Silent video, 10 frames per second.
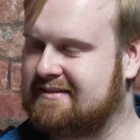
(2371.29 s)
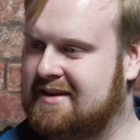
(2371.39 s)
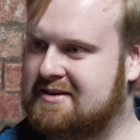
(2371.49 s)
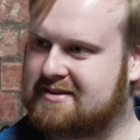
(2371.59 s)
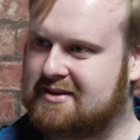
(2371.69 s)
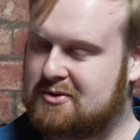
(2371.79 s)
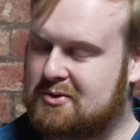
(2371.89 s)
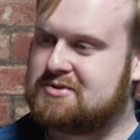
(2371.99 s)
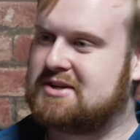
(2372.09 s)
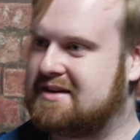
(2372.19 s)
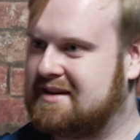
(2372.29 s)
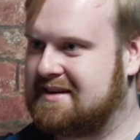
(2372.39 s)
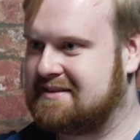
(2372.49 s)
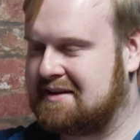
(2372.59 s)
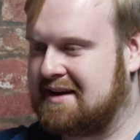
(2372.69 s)
into your
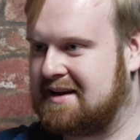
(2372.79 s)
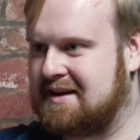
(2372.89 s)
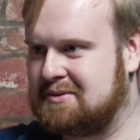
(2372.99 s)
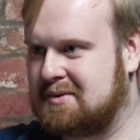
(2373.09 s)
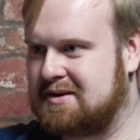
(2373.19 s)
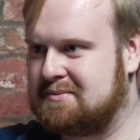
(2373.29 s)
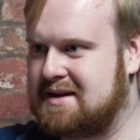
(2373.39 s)
journey and the wider